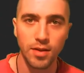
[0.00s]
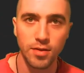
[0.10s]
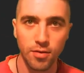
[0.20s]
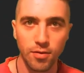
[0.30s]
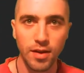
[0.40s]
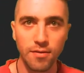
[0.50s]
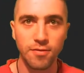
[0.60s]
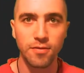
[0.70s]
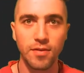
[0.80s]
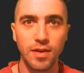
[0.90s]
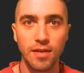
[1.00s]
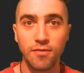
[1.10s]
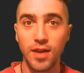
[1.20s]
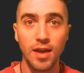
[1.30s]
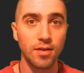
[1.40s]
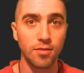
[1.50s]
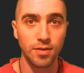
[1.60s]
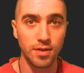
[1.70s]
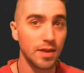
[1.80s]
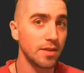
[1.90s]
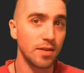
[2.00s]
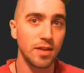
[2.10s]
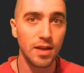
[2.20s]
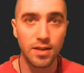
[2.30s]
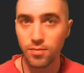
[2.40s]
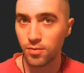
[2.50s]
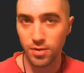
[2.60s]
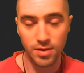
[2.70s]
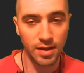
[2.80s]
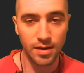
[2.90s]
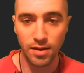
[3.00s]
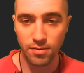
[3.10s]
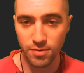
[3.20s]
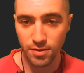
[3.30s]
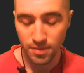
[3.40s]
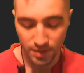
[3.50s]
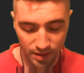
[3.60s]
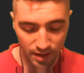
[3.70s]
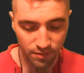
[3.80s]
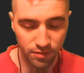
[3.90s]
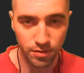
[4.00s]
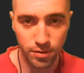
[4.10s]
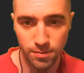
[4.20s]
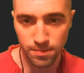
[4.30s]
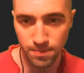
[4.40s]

So if, if the anchor is, isn't there, then we'll just get out of the, get out of the loop.